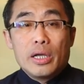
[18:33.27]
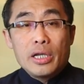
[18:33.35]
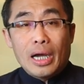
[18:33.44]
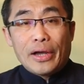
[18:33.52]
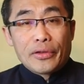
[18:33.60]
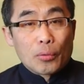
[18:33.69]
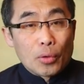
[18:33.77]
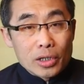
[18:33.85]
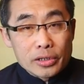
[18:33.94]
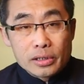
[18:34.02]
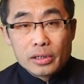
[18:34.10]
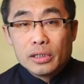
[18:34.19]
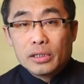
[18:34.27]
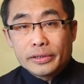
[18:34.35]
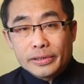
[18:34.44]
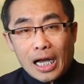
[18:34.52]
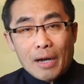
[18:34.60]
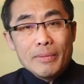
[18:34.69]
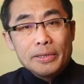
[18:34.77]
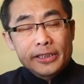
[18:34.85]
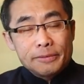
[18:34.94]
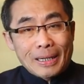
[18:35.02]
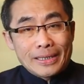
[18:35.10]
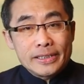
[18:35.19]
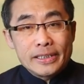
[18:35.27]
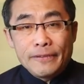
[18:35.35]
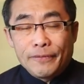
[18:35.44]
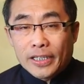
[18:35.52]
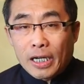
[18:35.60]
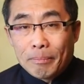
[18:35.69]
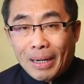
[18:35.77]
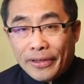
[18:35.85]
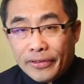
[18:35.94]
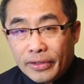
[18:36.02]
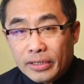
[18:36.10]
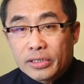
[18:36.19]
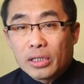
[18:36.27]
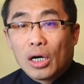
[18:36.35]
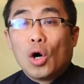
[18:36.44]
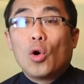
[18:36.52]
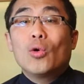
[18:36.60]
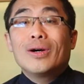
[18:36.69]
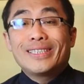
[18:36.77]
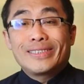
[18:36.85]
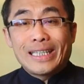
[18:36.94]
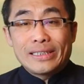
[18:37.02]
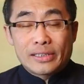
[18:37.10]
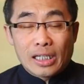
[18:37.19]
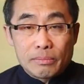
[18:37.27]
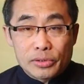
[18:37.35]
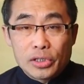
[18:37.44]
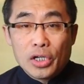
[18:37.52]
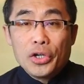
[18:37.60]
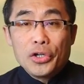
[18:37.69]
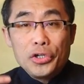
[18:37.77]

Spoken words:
In other words, some specific methods or systems